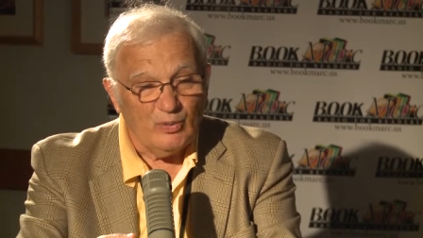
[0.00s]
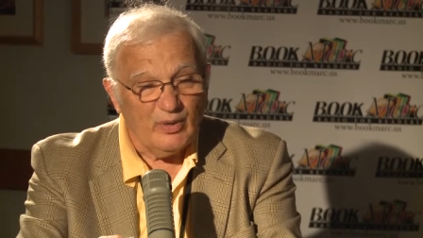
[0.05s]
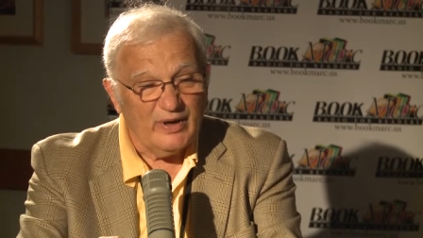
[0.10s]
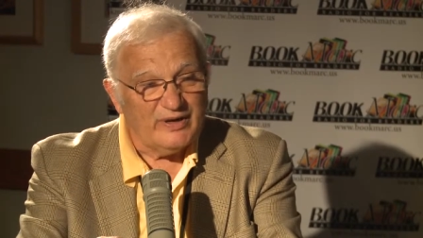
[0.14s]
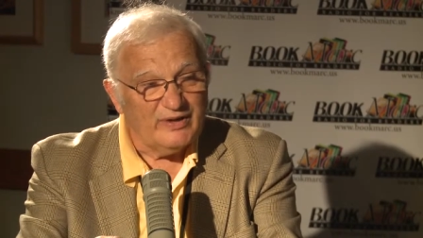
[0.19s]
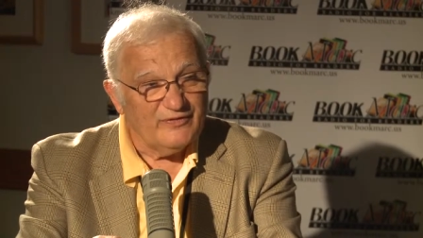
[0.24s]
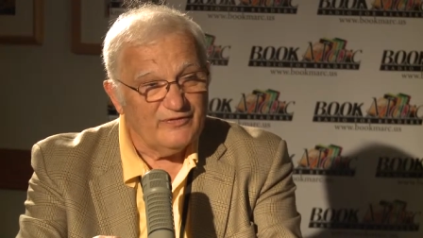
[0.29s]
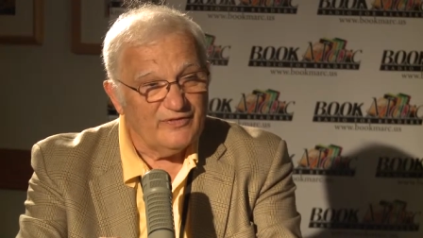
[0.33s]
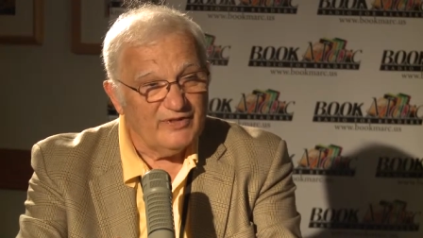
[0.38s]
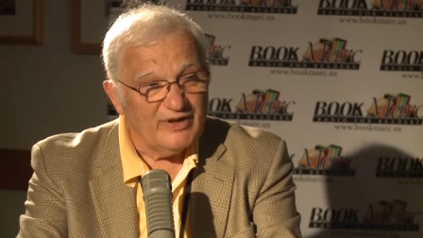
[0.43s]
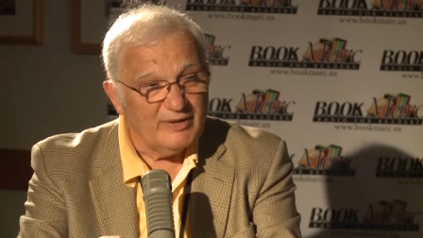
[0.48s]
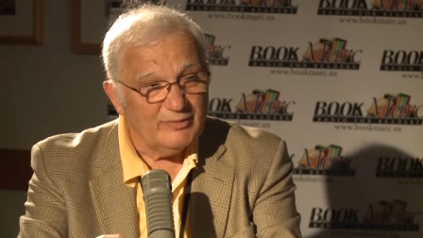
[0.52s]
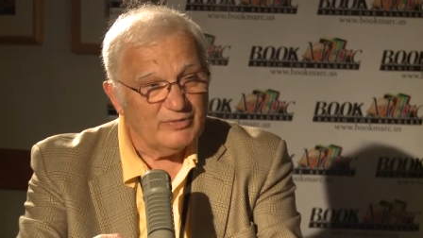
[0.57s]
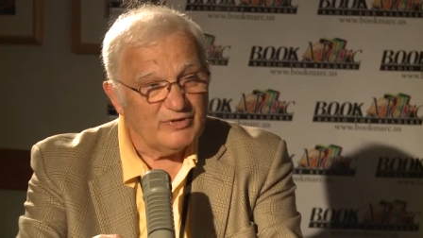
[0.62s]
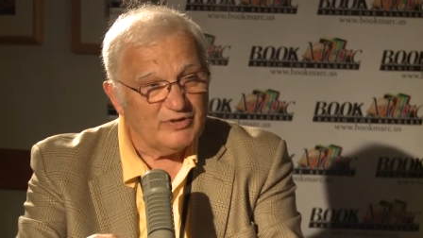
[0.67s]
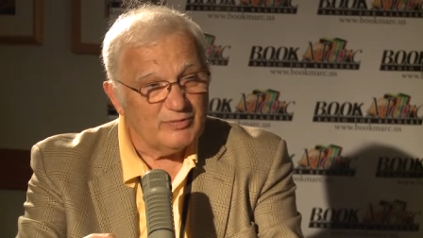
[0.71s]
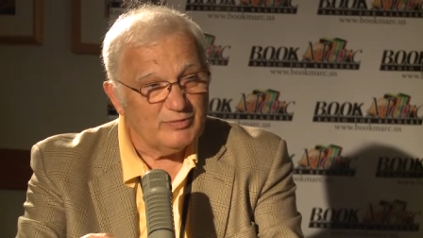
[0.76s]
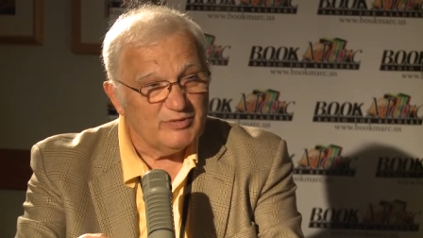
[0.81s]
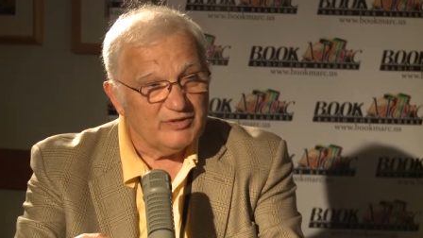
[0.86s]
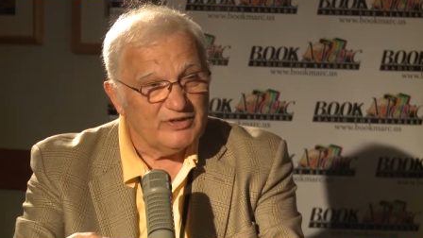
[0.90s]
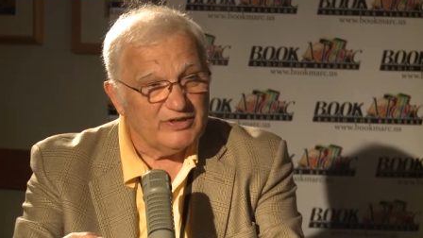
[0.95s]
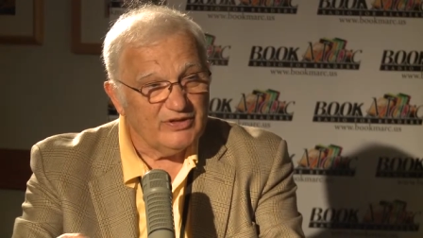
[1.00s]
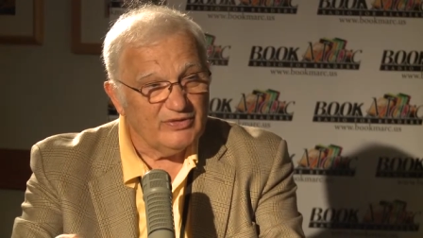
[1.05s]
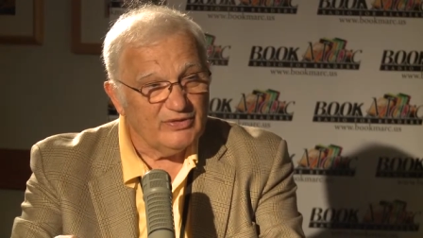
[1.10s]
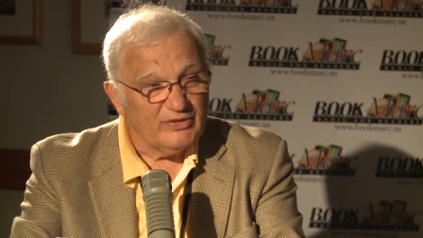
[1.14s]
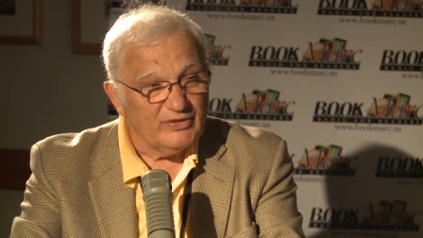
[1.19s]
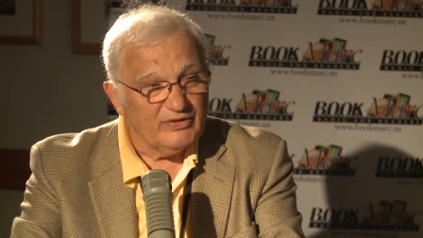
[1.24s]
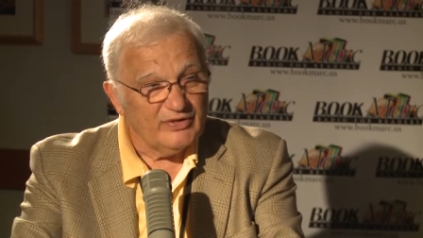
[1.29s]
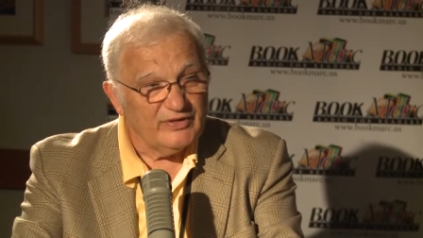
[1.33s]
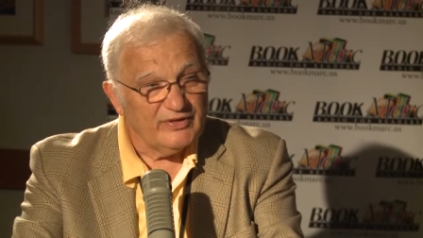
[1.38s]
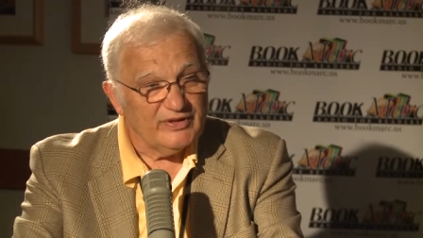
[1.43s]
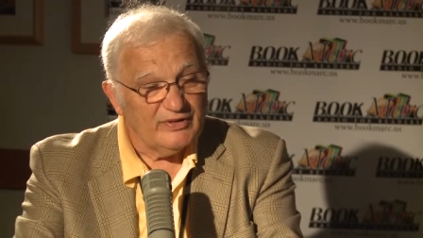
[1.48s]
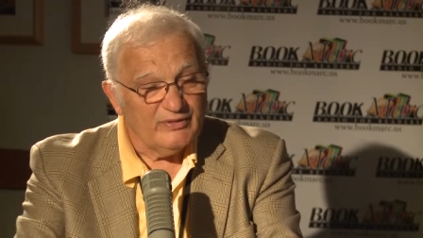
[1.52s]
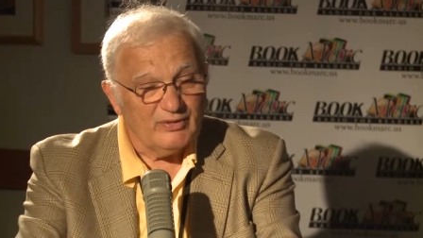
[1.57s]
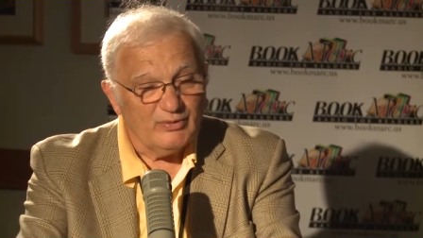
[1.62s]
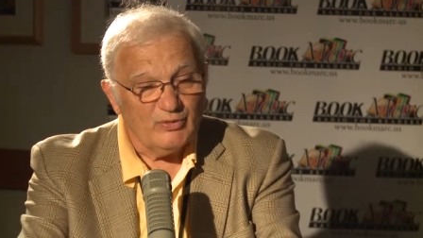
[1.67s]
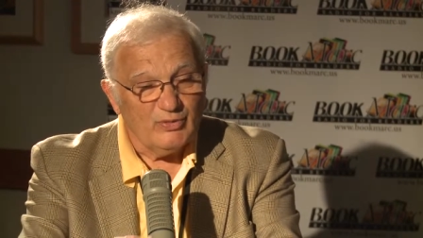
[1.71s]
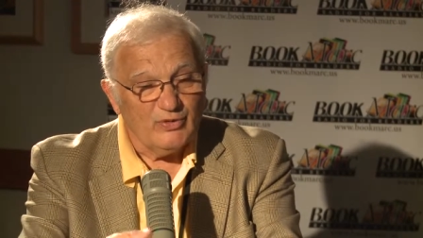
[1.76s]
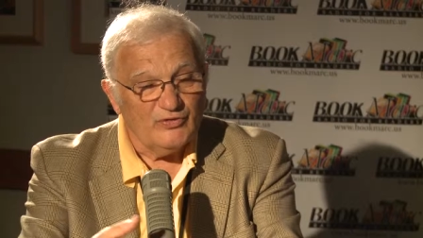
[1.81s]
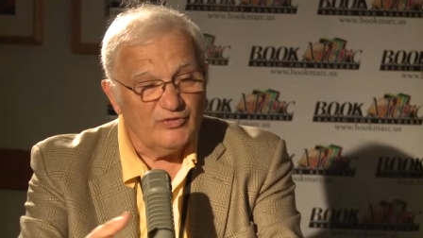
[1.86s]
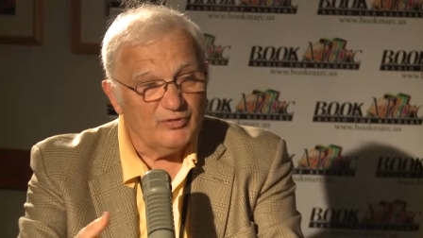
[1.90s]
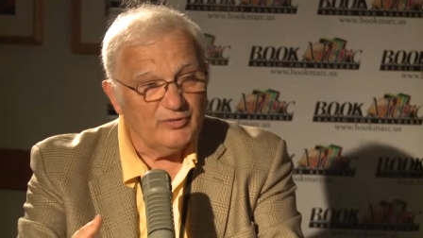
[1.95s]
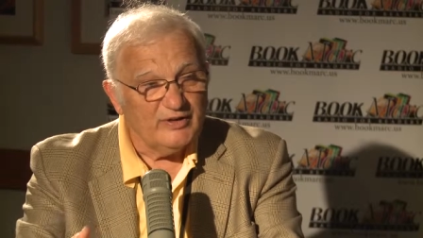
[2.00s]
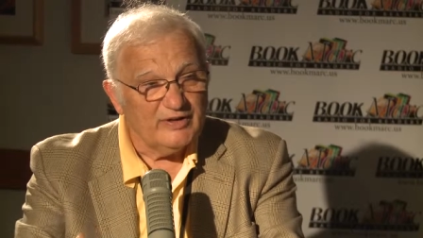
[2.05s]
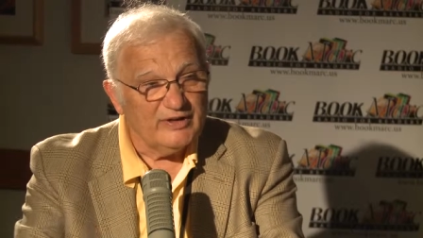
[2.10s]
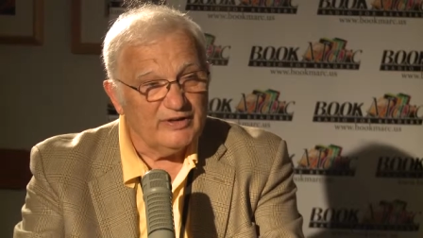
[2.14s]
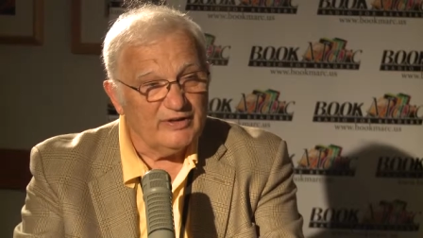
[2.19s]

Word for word: white fibrous material that they remove from the